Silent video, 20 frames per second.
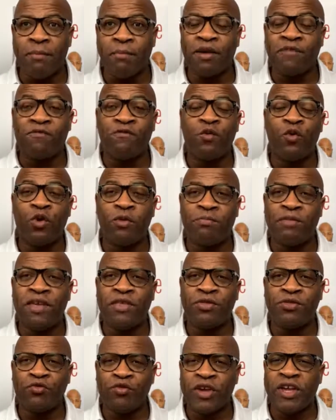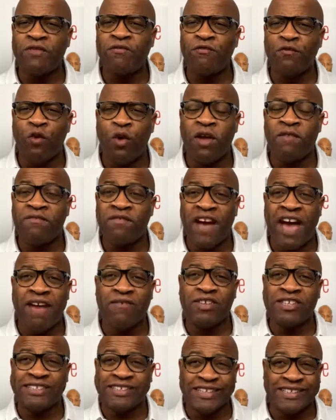But fool me 3 and 4 and
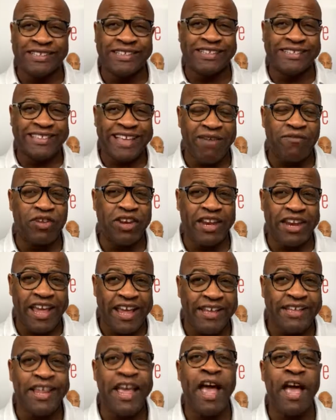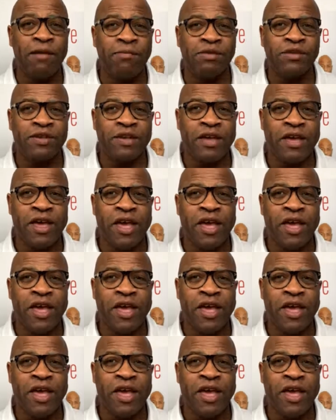5 and 6 and 7 and 8 times,